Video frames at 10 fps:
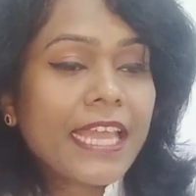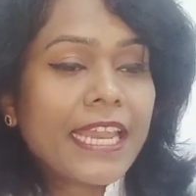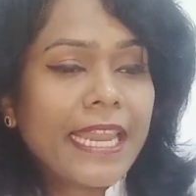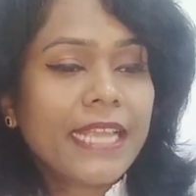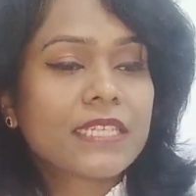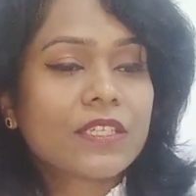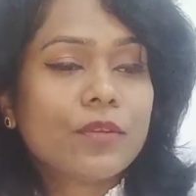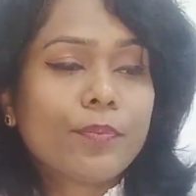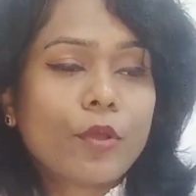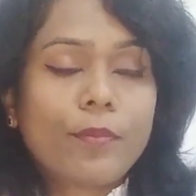Next, the
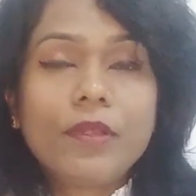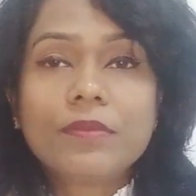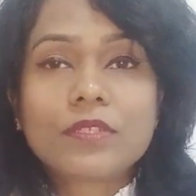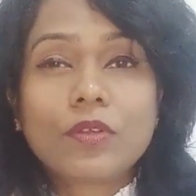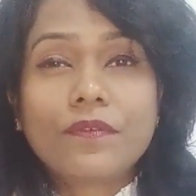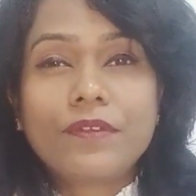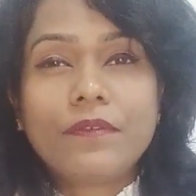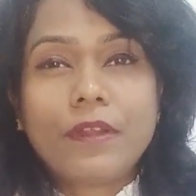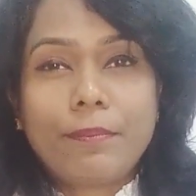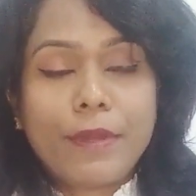problem is of
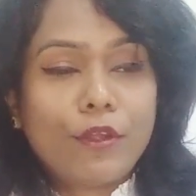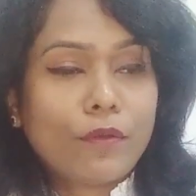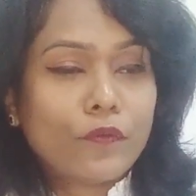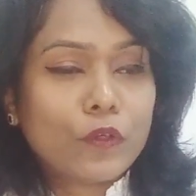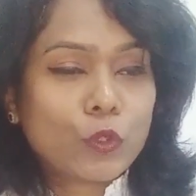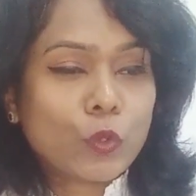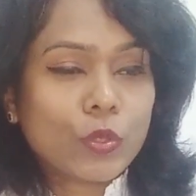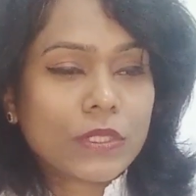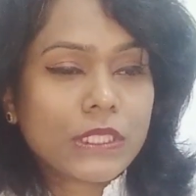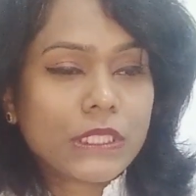development of
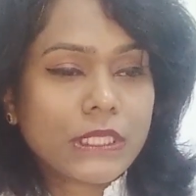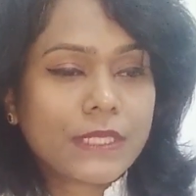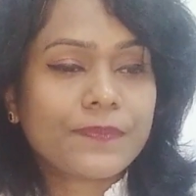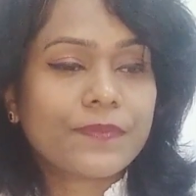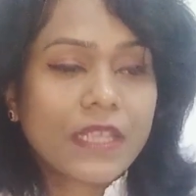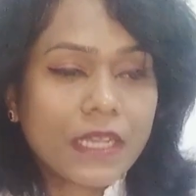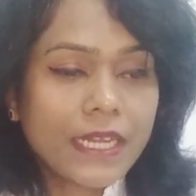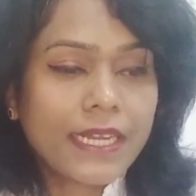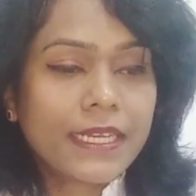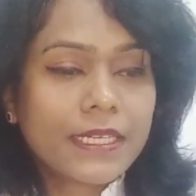resources.
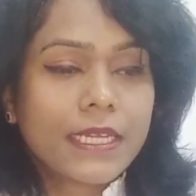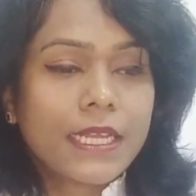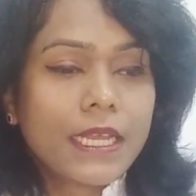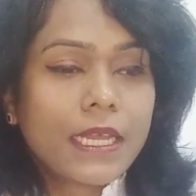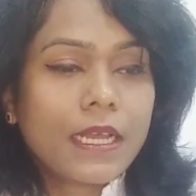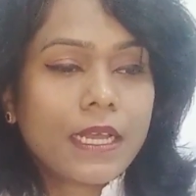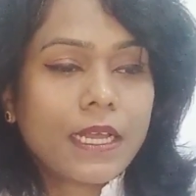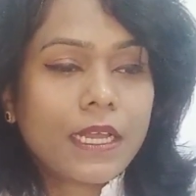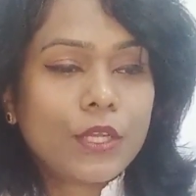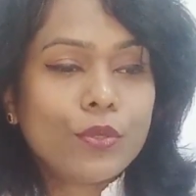Correct?
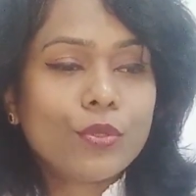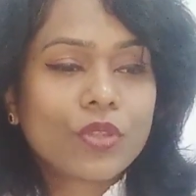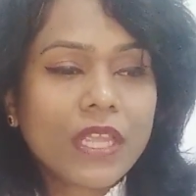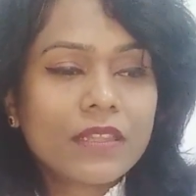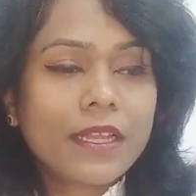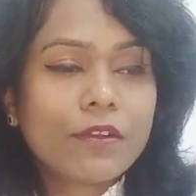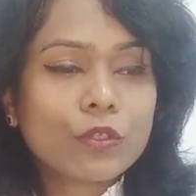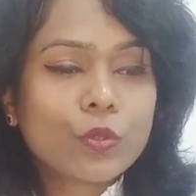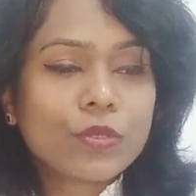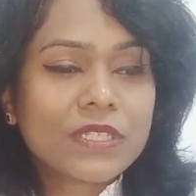Do you think that
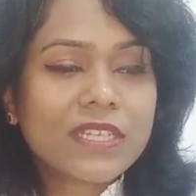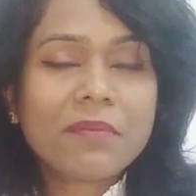resources are